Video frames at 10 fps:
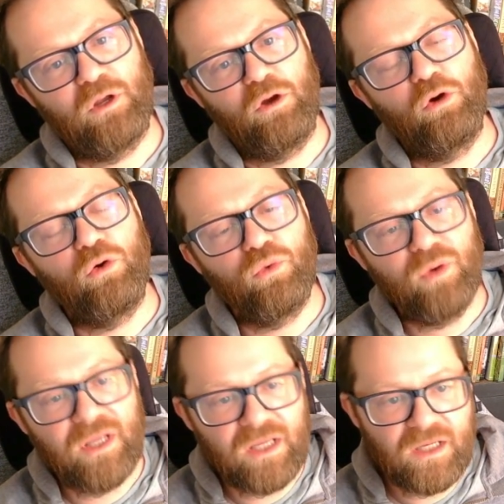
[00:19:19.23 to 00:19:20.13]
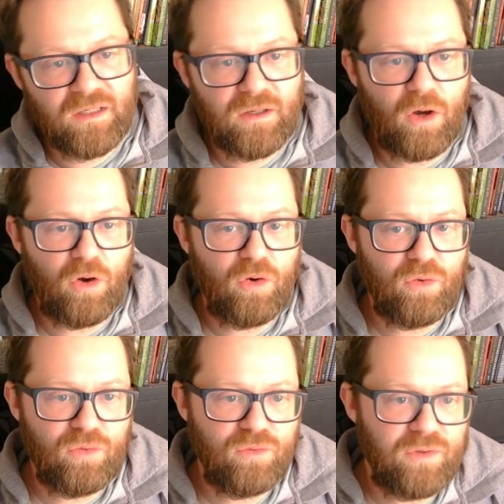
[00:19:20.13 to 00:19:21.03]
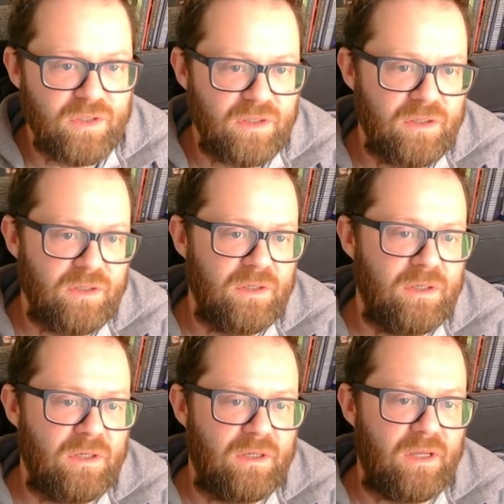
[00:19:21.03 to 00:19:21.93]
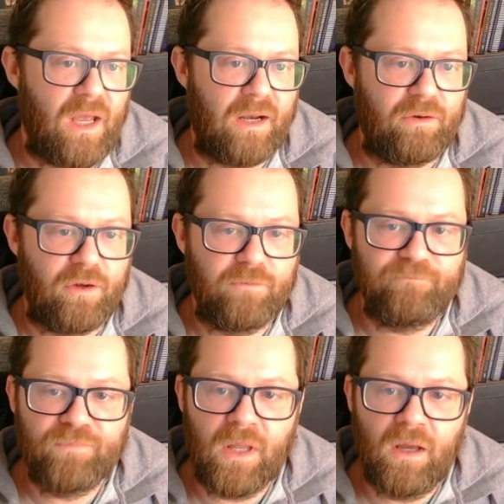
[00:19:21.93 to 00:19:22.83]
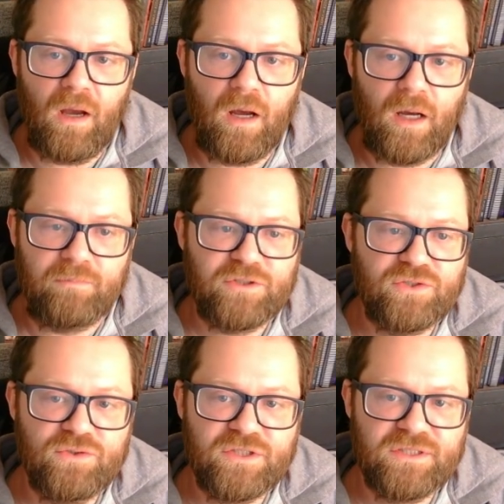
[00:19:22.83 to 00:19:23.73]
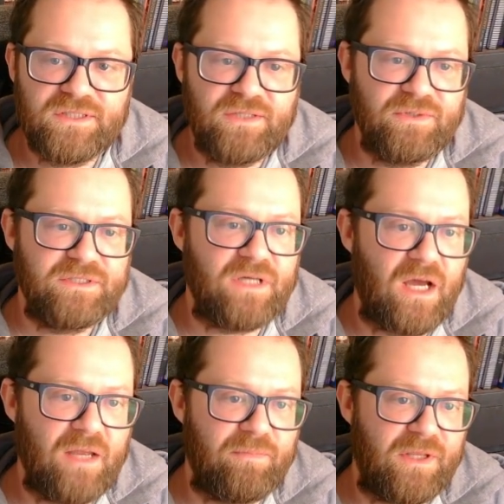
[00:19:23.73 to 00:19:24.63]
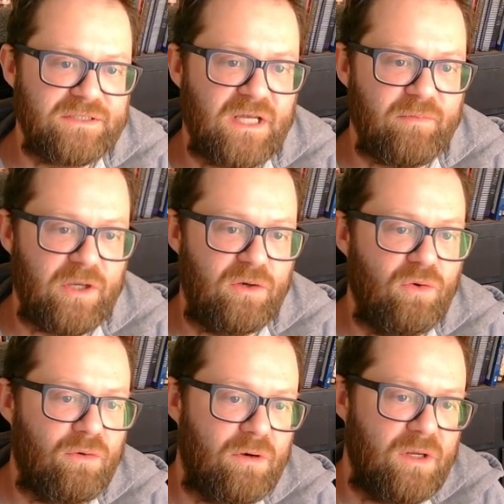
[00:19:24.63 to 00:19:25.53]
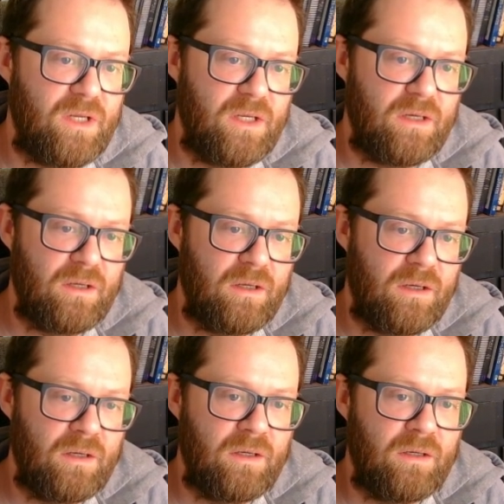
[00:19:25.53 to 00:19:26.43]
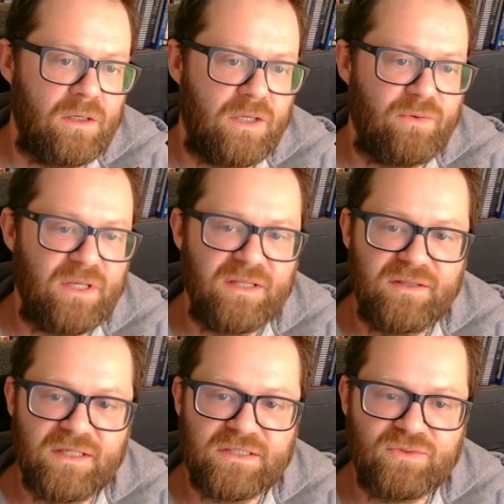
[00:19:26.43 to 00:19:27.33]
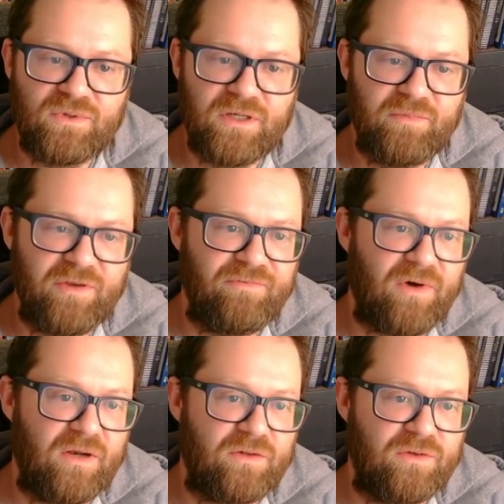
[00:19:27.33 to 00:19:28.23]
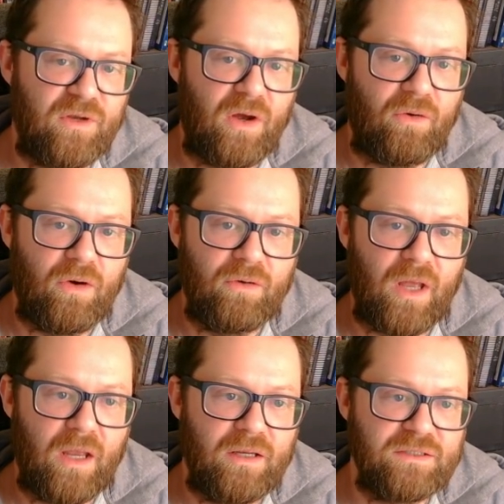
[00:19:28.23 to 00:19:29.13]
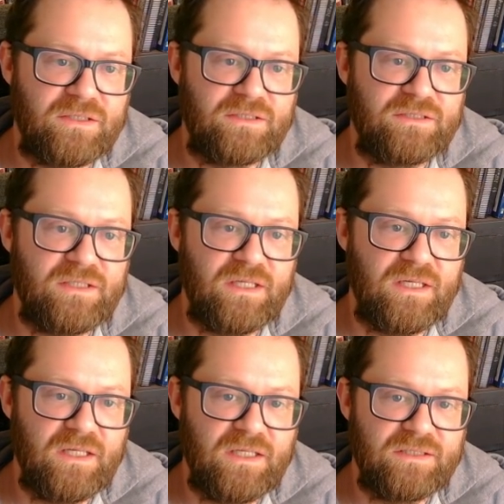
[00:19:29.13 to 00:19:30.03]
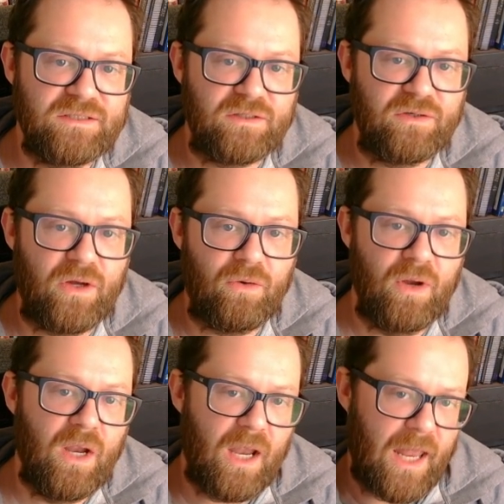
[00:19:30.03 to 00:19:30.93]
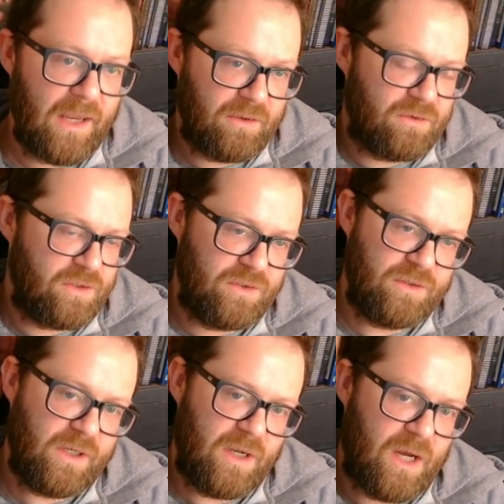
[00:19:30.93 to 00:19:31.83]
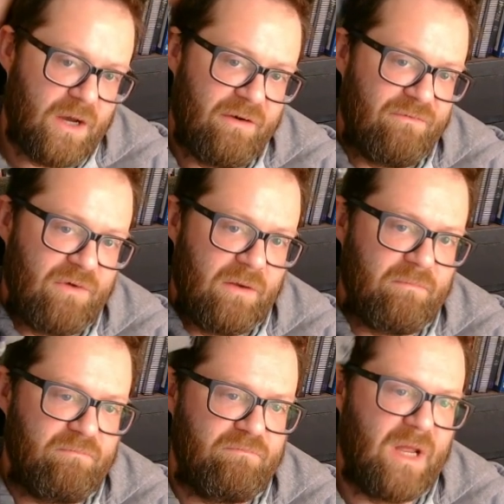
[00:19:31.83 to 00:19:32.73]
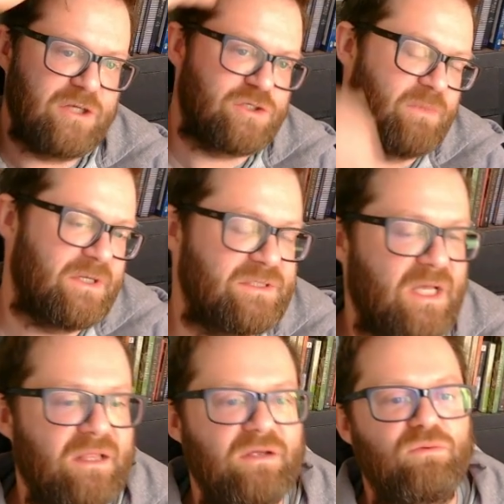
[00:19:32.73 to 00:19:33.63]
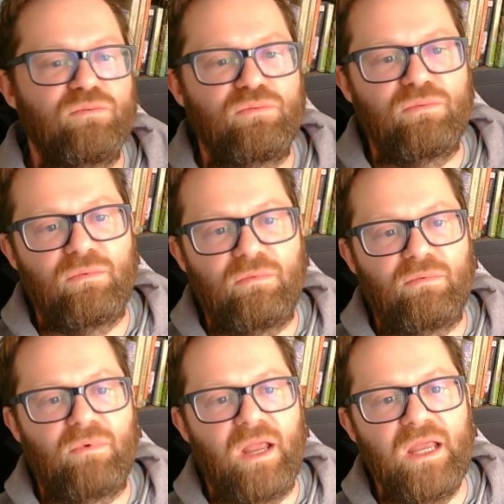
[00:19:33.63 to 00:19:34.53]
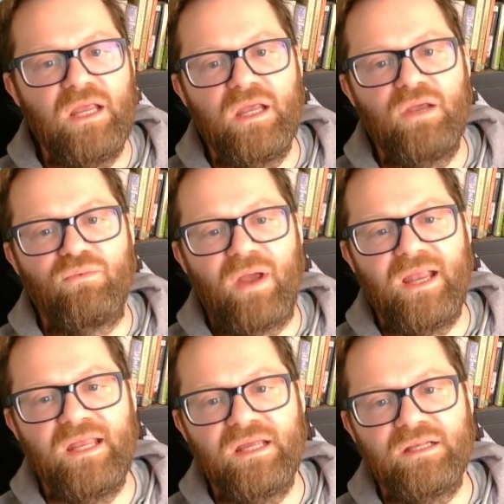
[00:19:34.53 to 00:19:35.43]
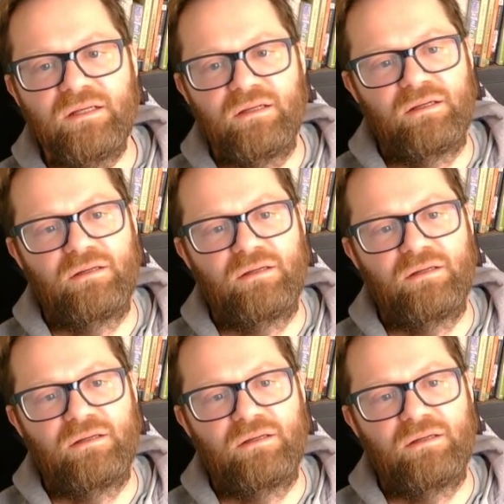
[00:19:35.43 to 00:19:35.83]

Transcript: Owing, owed. Yeah, I don't know. Sushi, seaweed type, that's got to be nori. Can we get this one? Befuddled? No. Okay. Succeed? Still no. Angular unit of measurement. Is that like a radian?